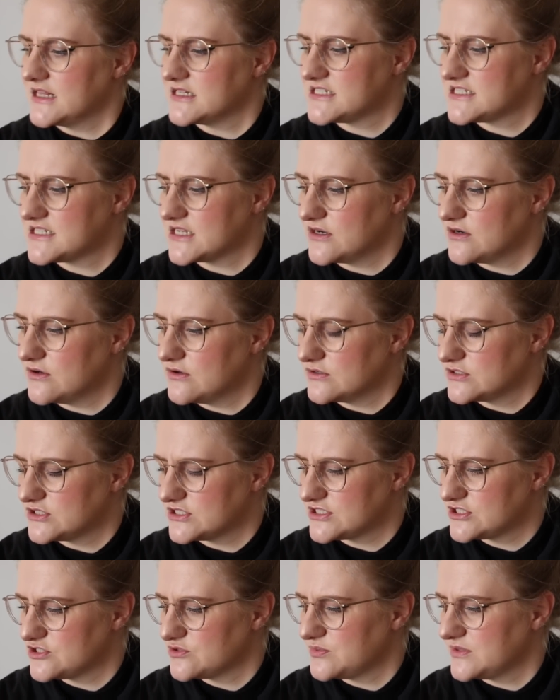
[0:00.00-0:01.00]
so
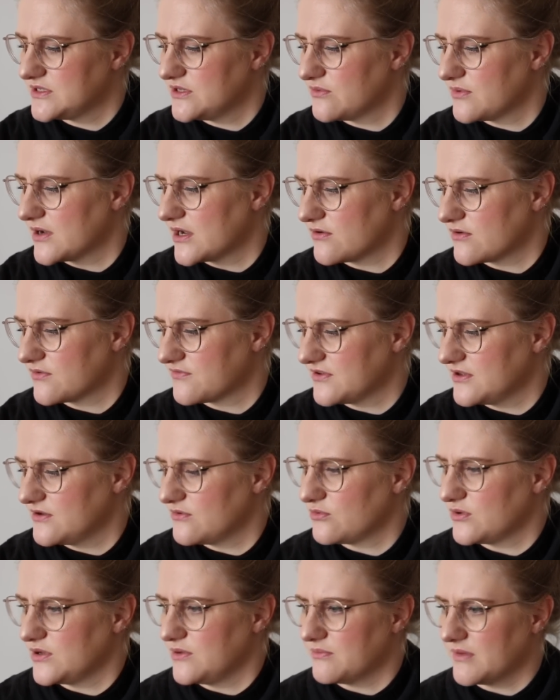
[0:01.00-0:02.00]
just to be aware of
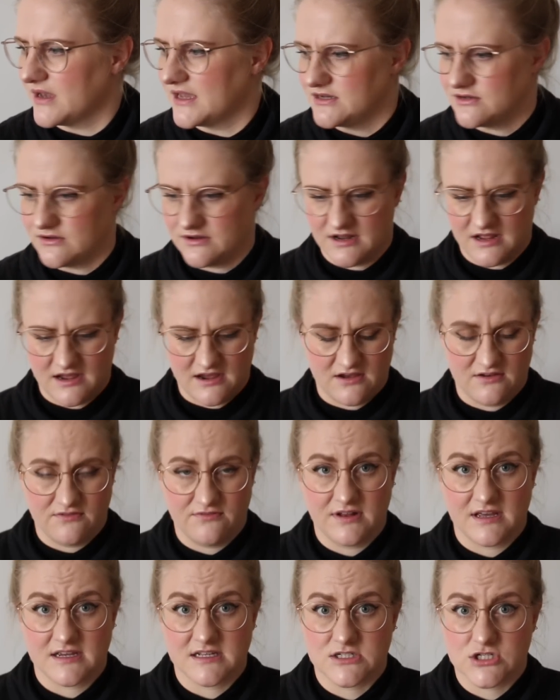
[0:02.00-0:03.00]
it, we might not
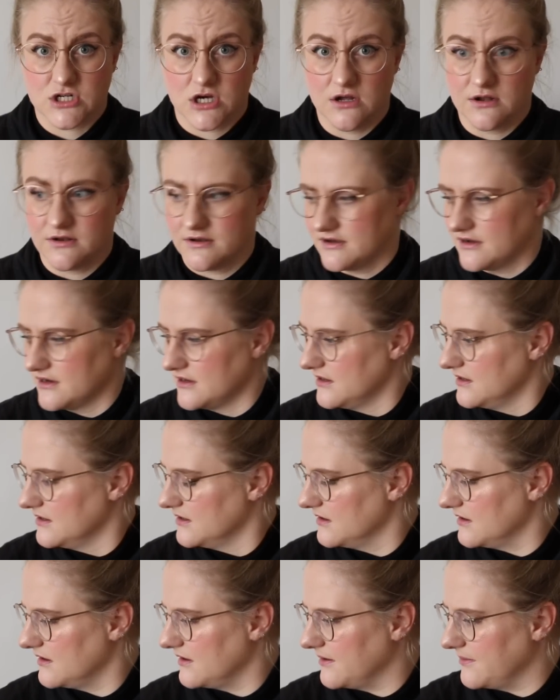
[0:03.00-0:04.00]
have like a ton
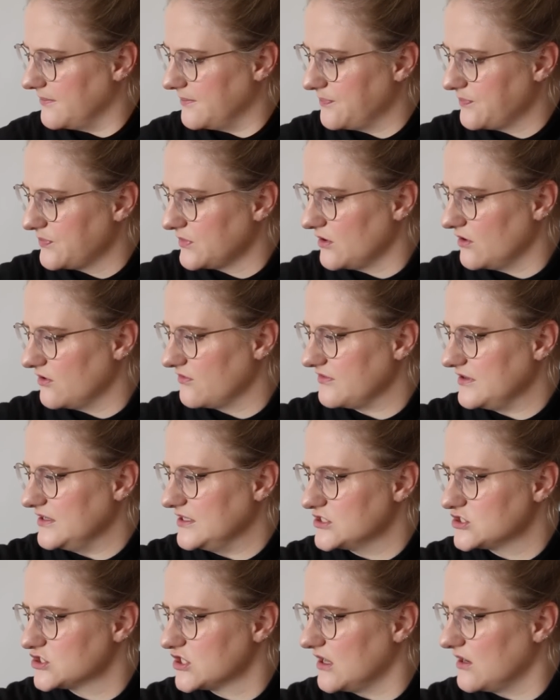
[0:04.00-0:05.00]
of
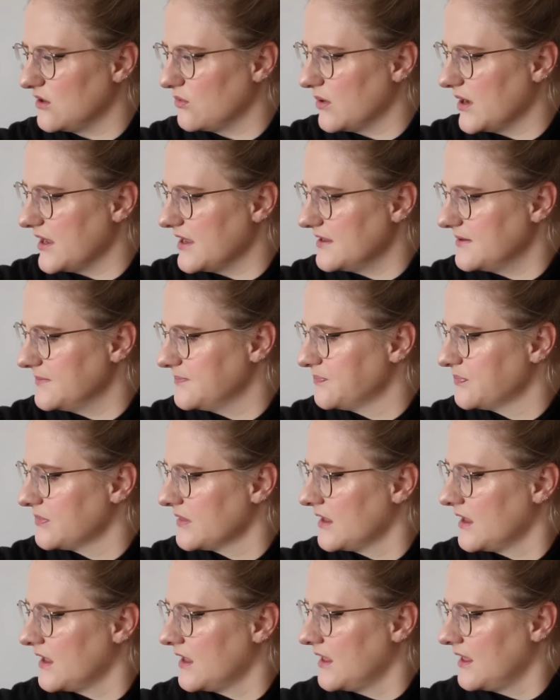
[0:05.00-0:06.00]
each colorway.
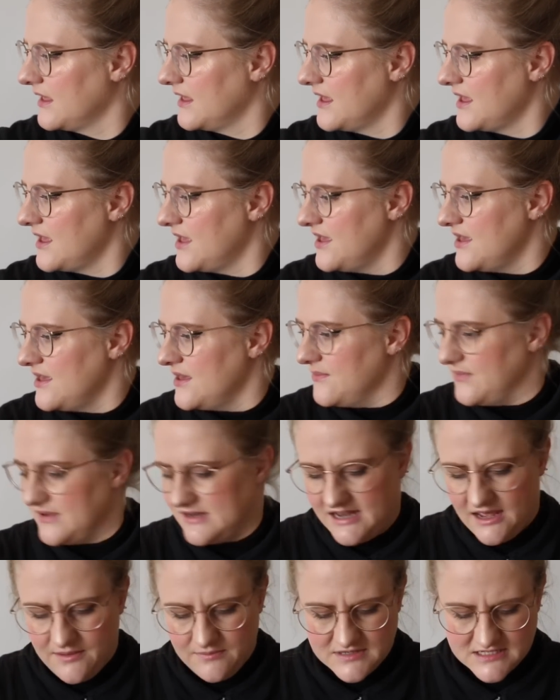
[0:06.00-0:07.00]
But
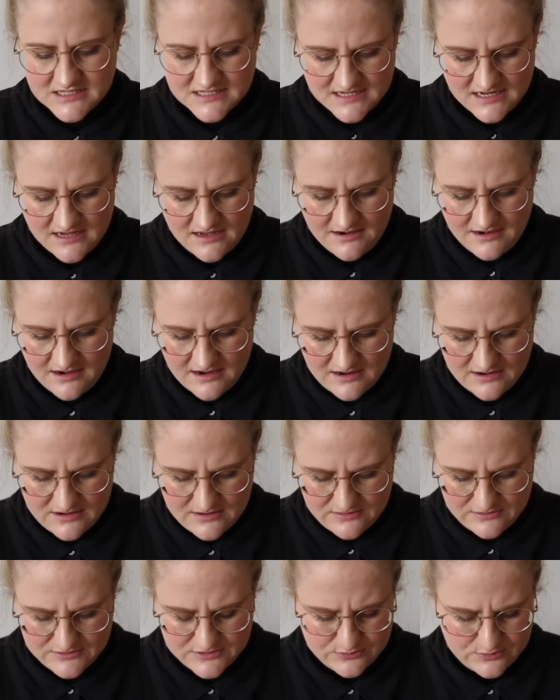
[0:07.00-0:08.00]
let me start
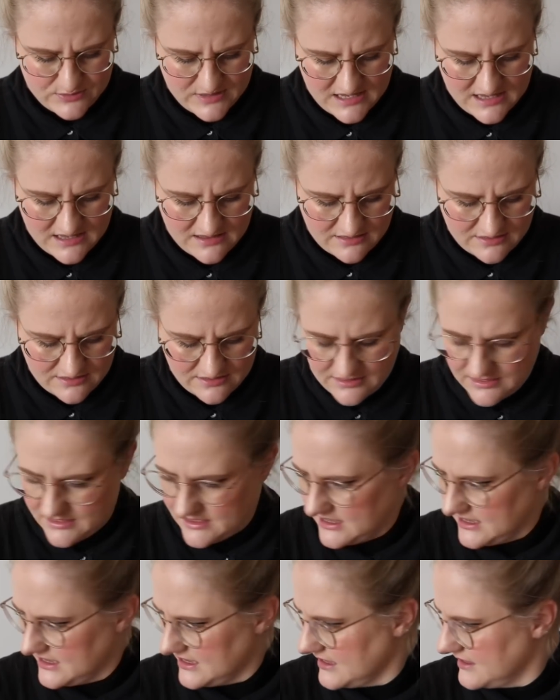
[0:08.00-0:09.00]
out with
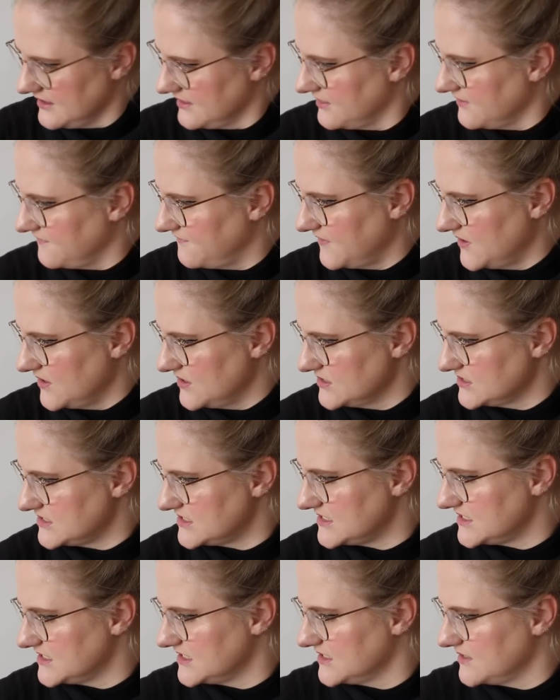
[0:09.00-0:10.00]
the
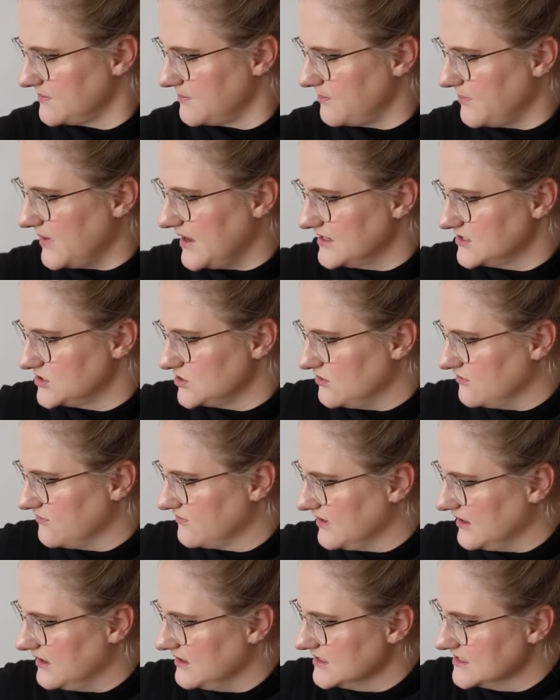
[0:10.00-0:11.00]
first batch of
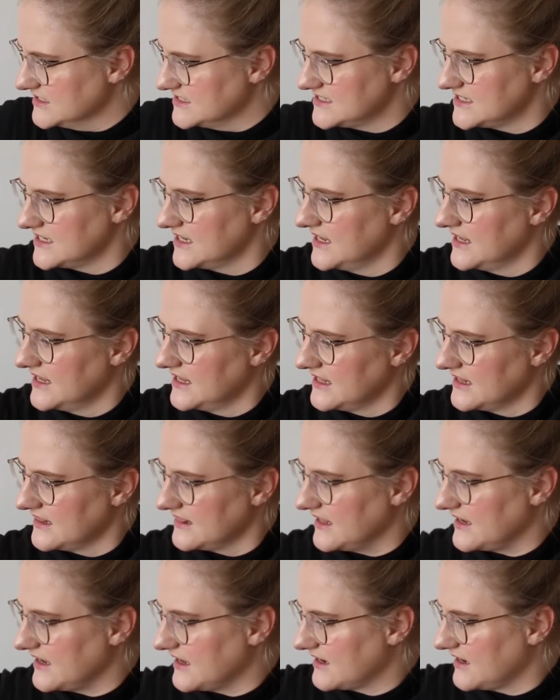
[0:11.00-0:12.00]
colors
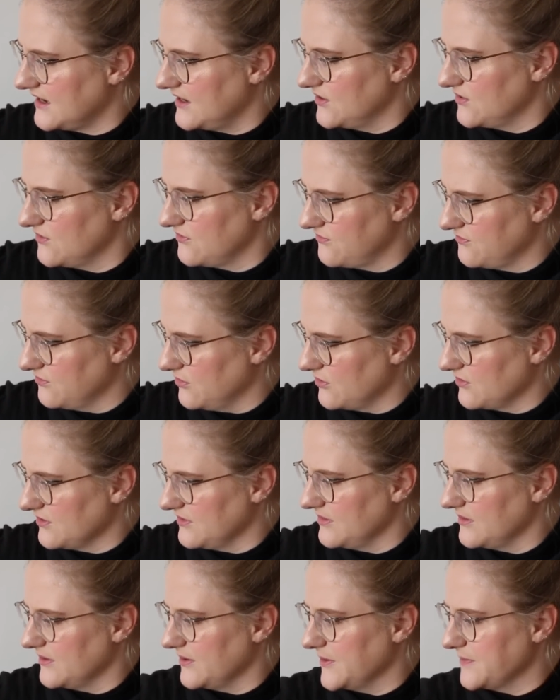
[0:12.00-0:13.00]
that are kind of more
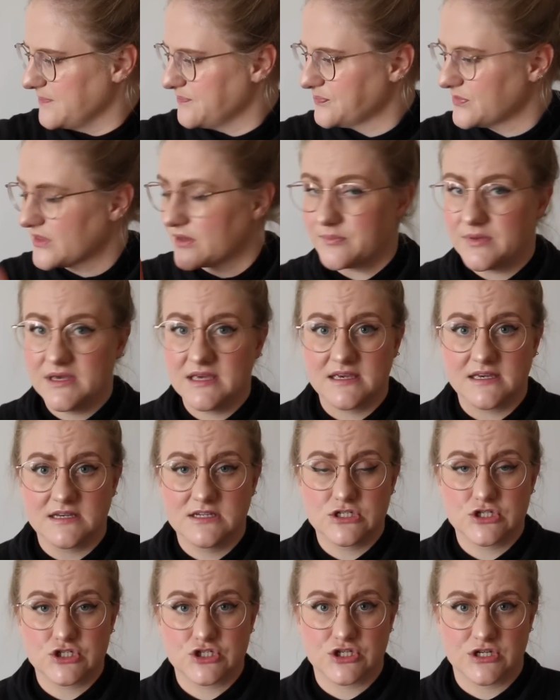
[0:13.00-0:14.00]
in the
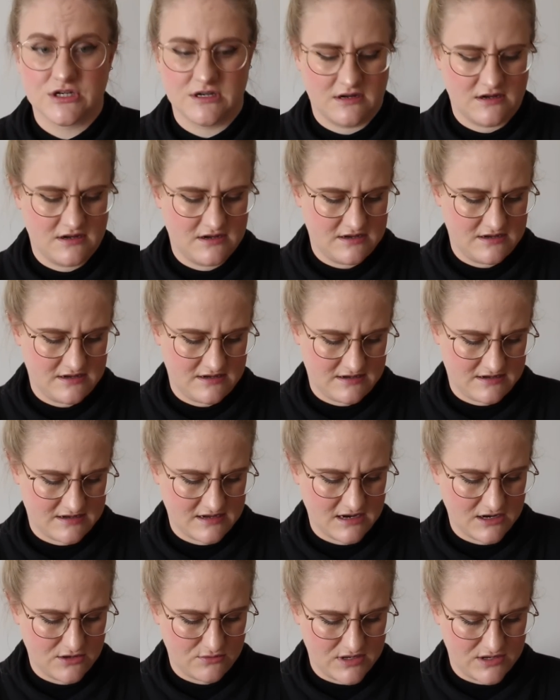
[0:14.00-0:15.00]
pinkish
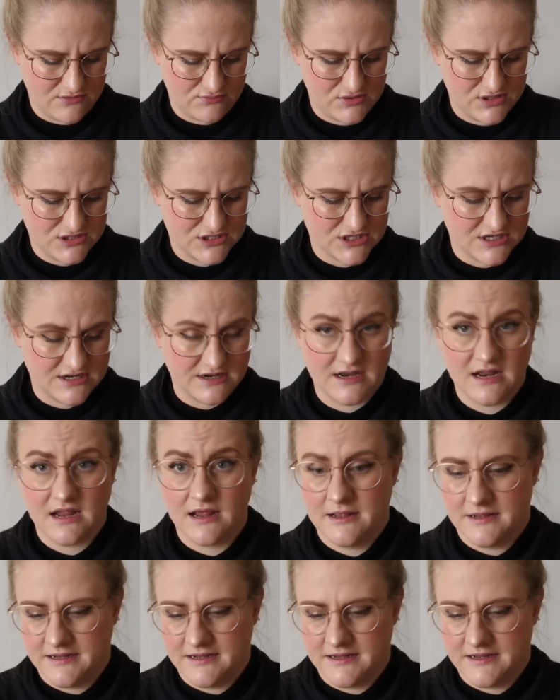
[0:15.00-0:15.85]
colorway region.